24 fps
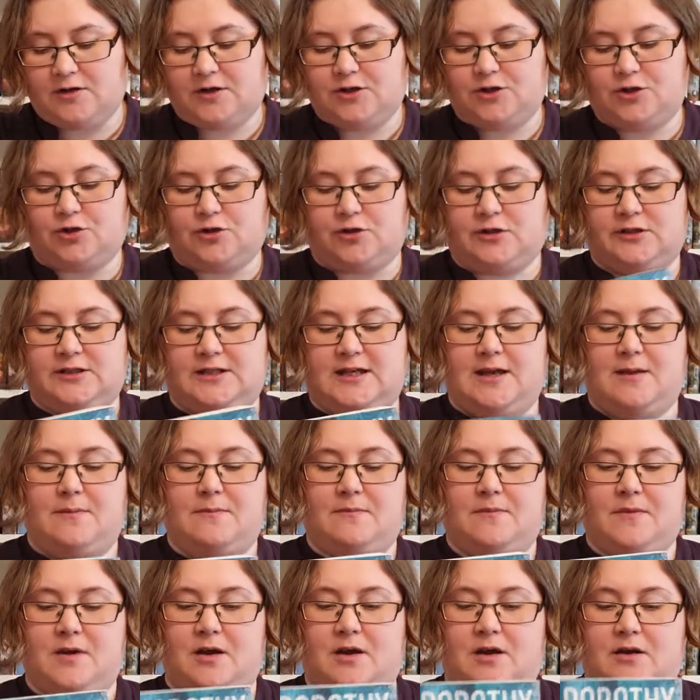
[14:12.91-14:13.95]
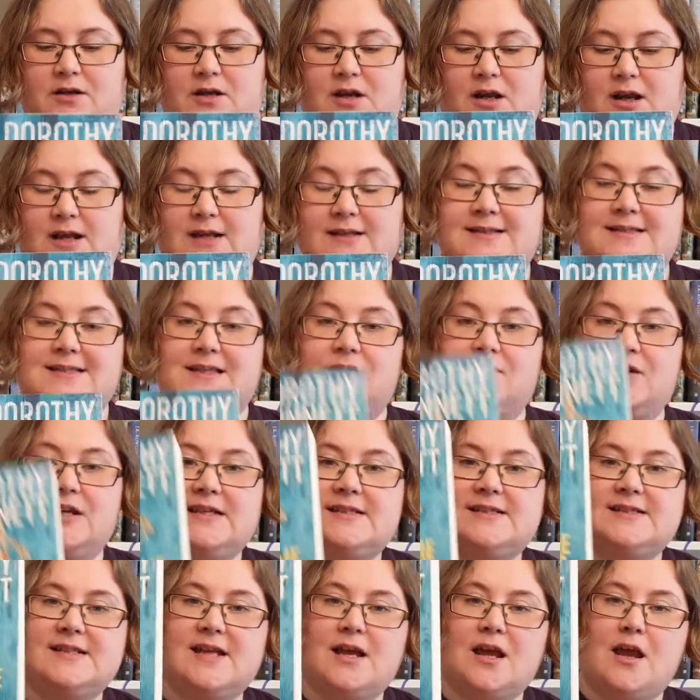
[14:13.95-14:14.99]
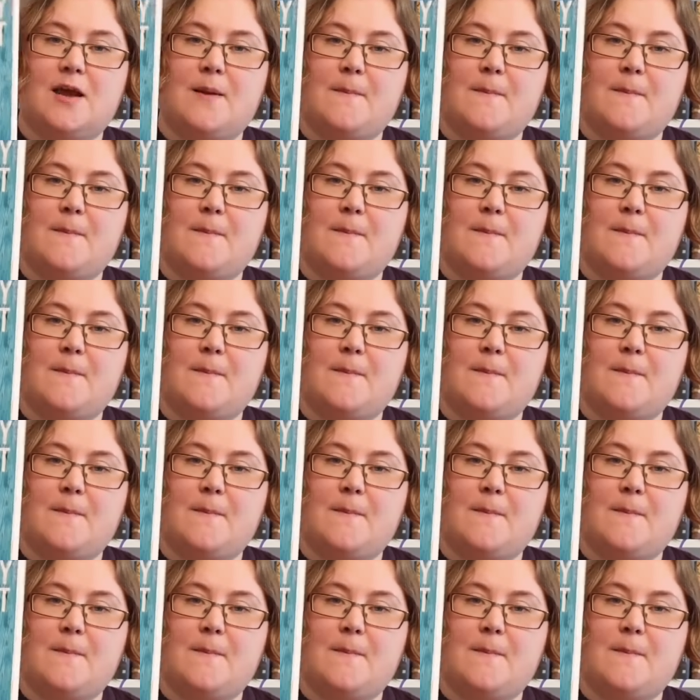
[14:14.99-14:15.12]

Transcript: Dorothy Dunnett series,